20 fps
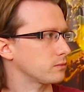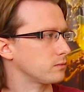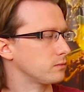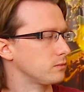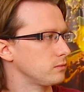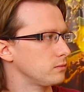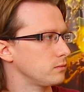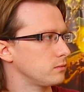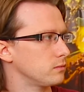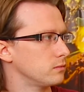
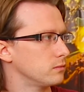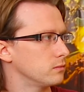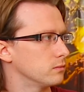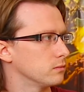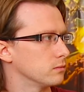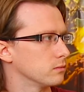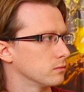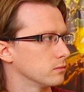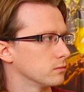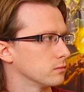
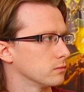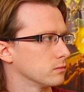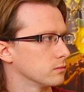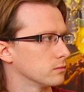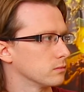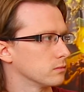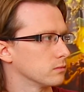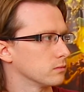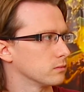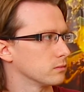
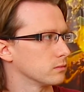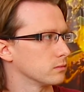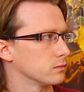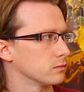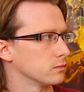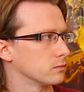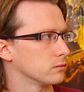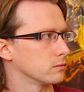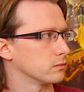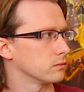
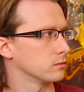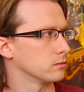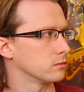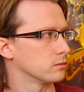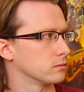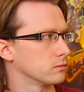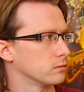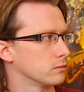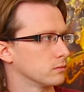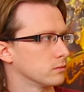
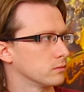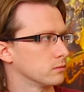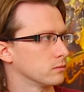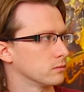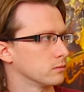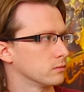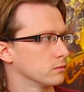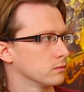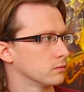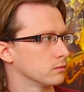
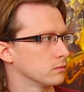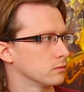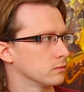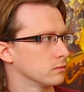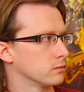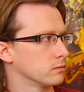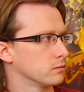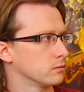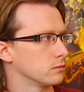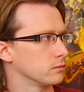
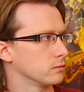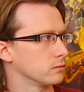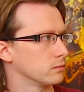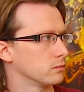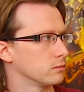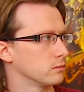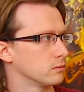(not speaking)